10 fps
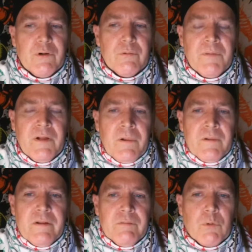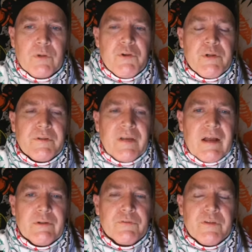know, more junior
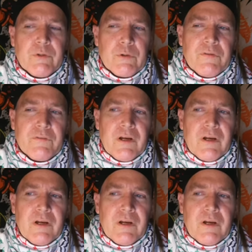doctors and nurses,